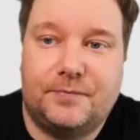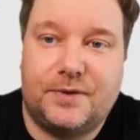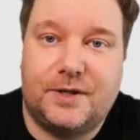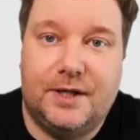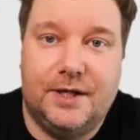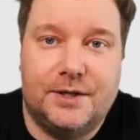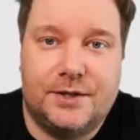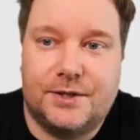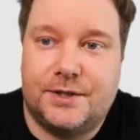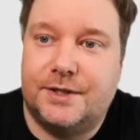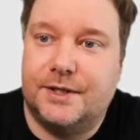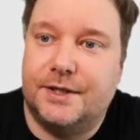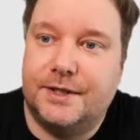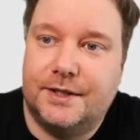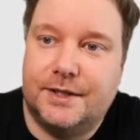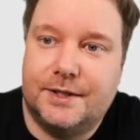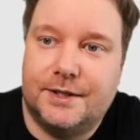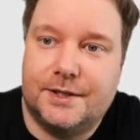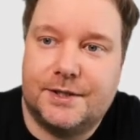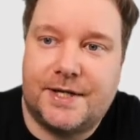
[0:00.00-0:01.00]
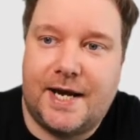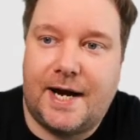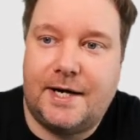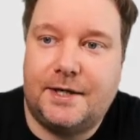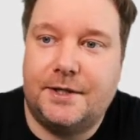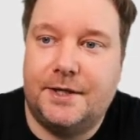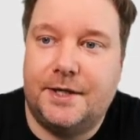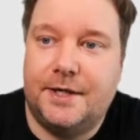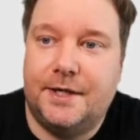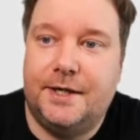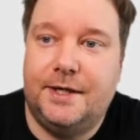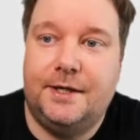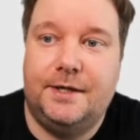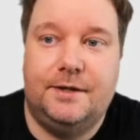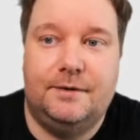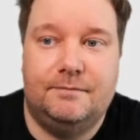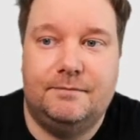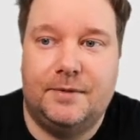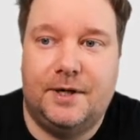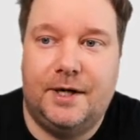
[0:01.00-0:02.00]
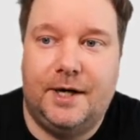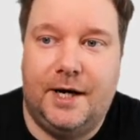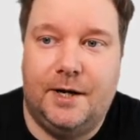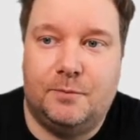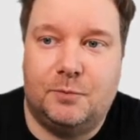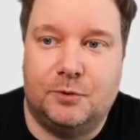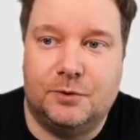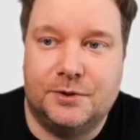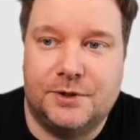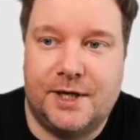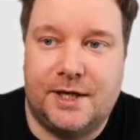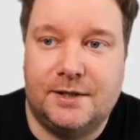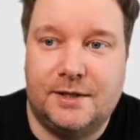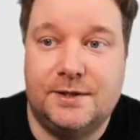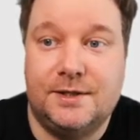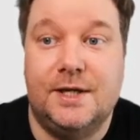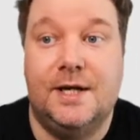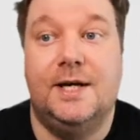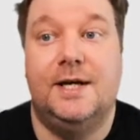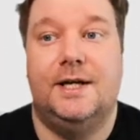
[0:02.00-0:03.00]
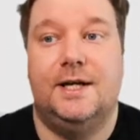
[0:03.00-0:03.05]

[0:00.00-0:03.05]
It's the Saturday, April 10th.